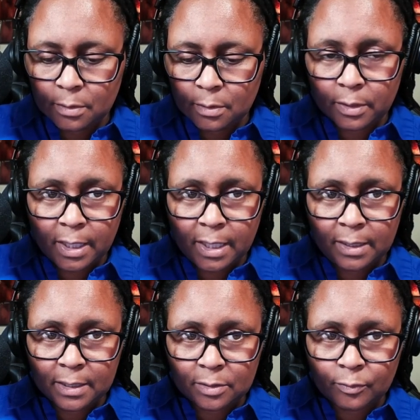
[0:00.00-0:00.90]
Okay,
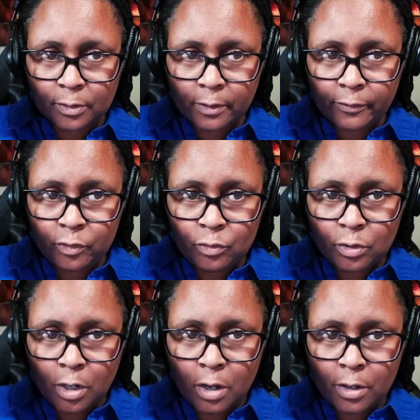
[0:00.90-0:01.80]
that's what our fuel
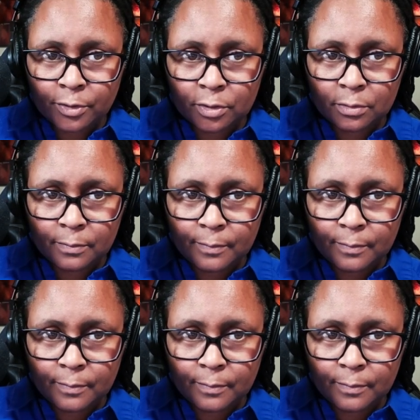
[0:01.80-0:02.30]
cost.